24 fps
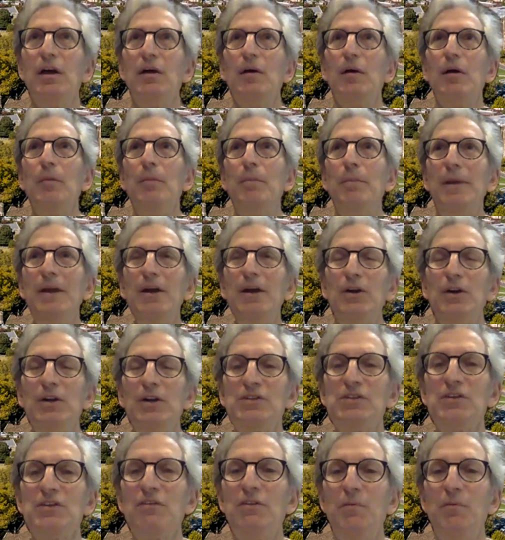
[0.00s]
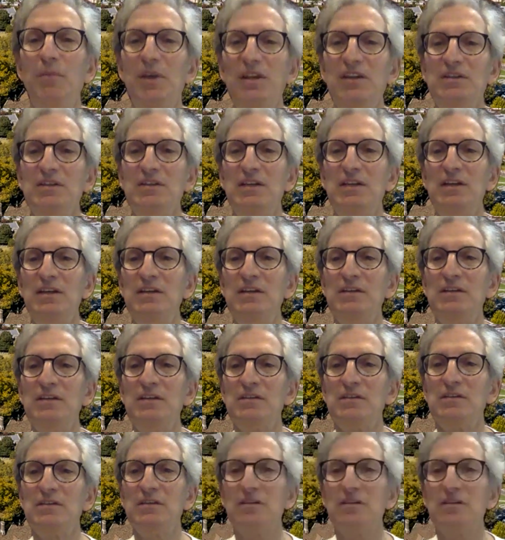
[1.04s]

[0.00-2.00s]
appearance of the menses